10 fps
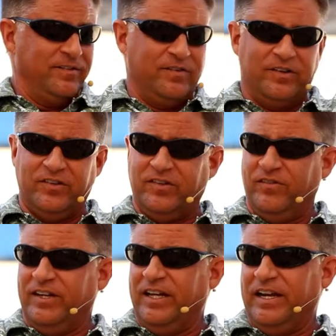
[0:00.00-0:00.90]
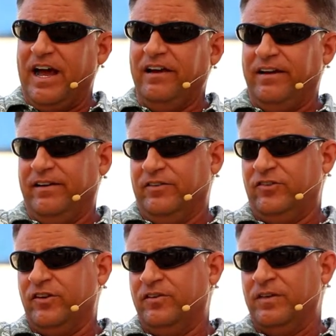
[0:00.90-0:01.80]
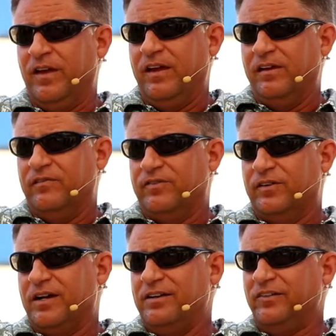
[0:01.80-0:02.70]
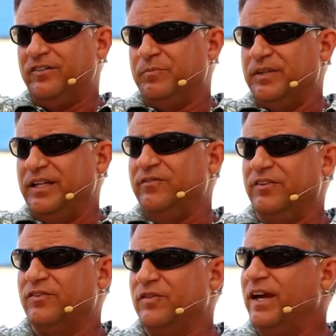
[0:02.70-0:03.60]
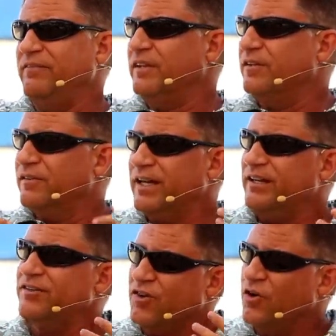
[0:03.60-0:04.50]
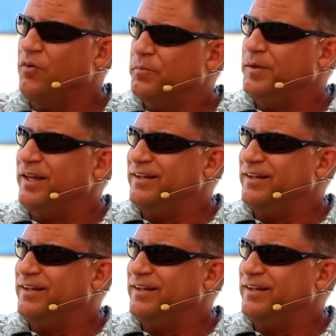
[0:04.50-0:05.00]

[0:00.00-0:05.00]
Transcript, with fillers: we're, we're just, we're getting out of here. So for us believers, we have the greatest hope.